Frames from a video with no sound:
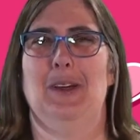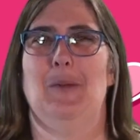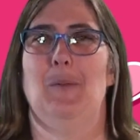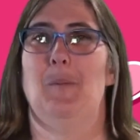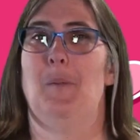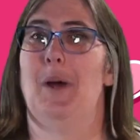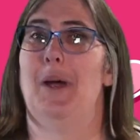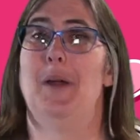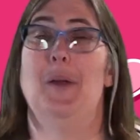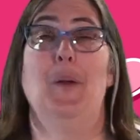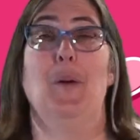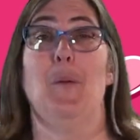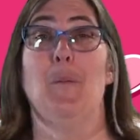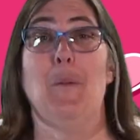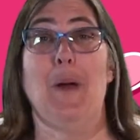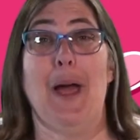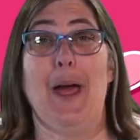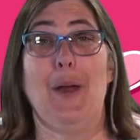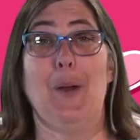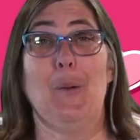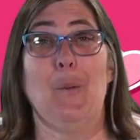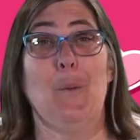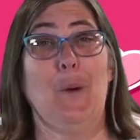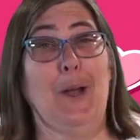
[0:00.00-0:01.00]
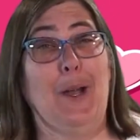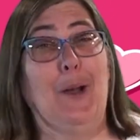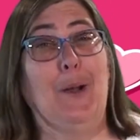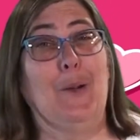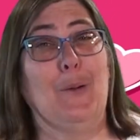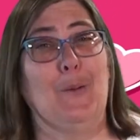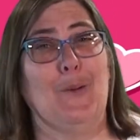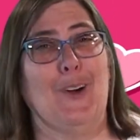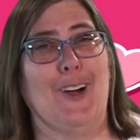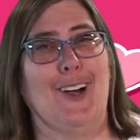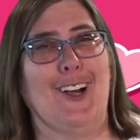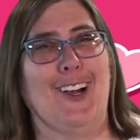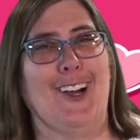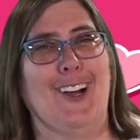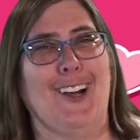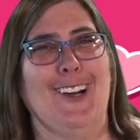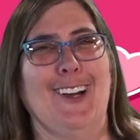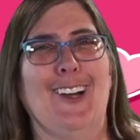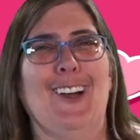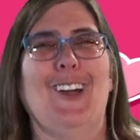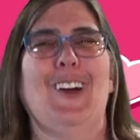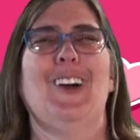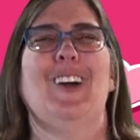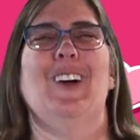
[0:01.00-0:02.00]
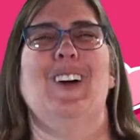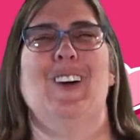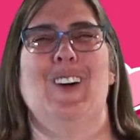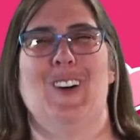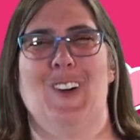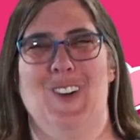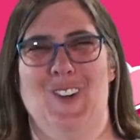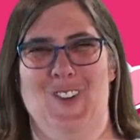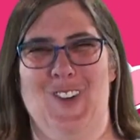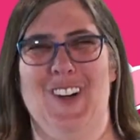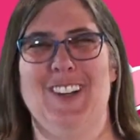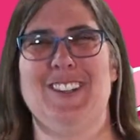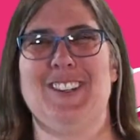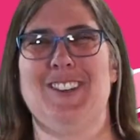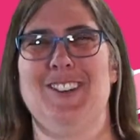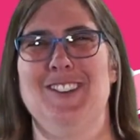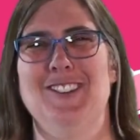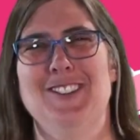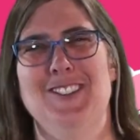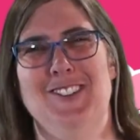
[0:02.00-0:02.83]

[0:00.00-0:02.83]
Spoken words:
But no matter where you are or what you're